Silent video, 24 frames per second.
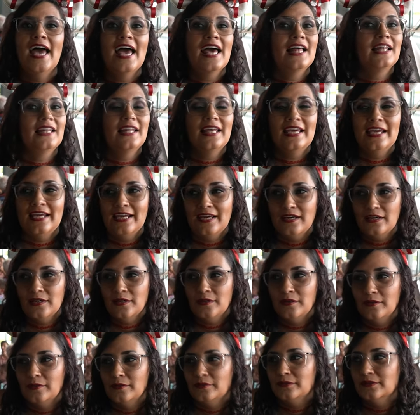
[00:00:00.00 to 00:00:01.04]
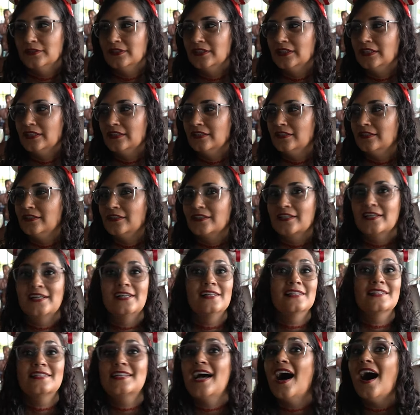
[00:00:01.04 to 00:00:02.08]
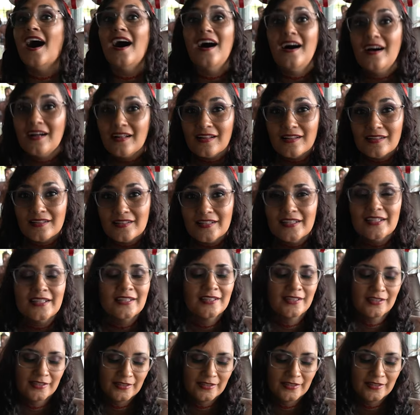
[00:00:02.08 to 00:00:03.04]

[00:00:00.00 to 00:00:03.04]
Jaleo, Catal,